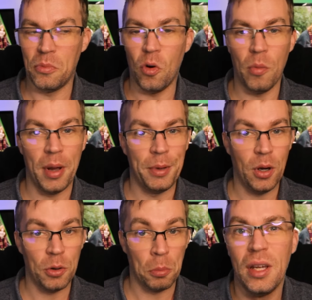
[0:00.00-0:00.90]
Or maybe
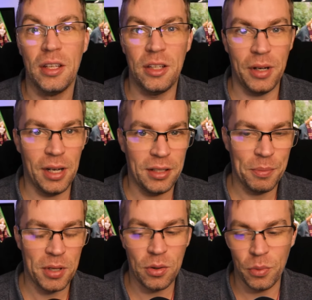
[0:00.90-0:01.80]
not. So in the last
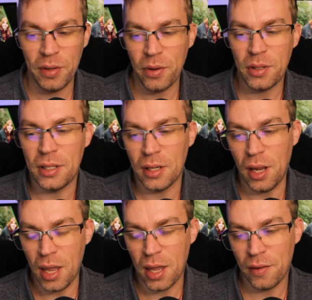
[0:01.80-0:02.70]
episode, we voted
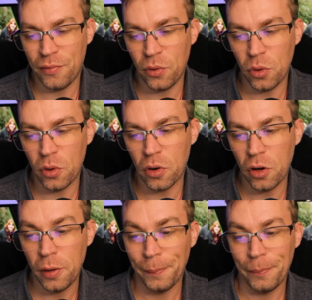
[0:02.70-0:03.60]

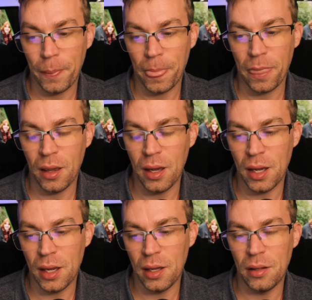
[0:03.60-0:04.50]
for
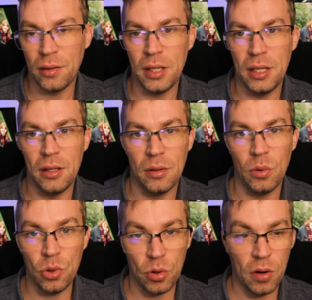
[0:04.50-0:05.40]
the
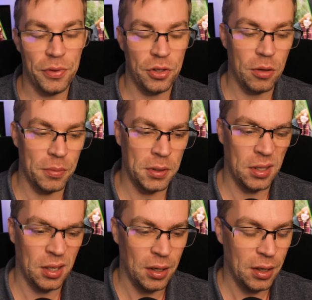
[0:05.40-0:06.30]
Order of the
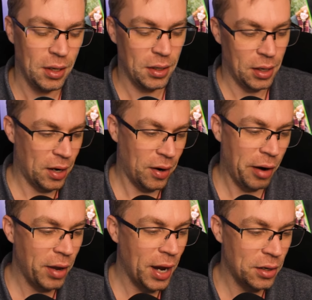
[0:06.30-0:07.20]
Shops. Now,
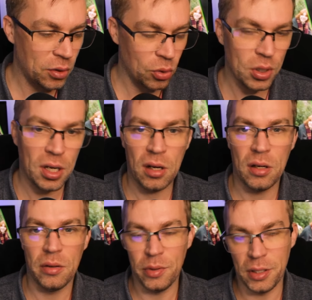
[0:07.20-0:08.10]
Harry had an order,
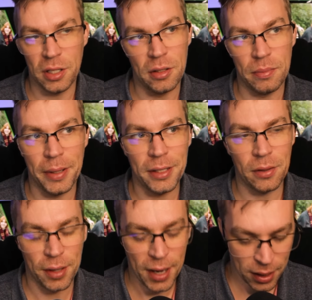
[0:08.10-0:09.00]
which is based
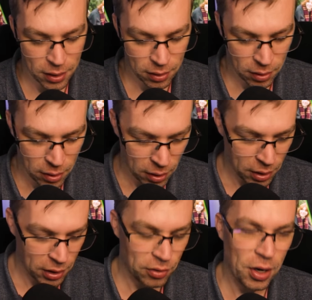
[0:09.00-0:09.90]
on canon.
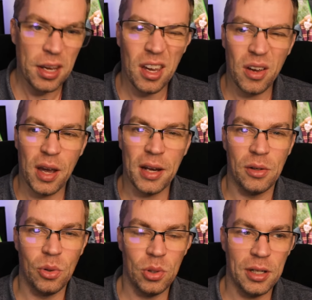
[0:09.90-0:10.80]
Draco had
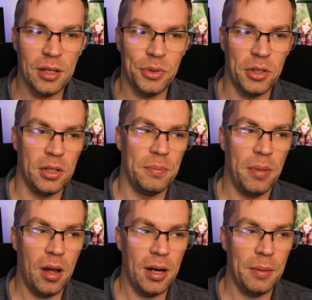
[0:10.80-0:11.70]
an order, which is
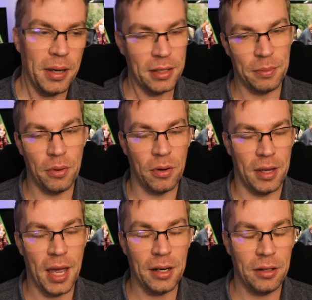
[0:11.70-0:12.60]
partly based upon
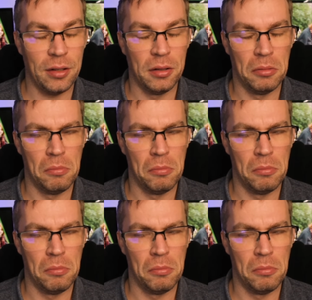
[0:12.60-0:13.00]
canon.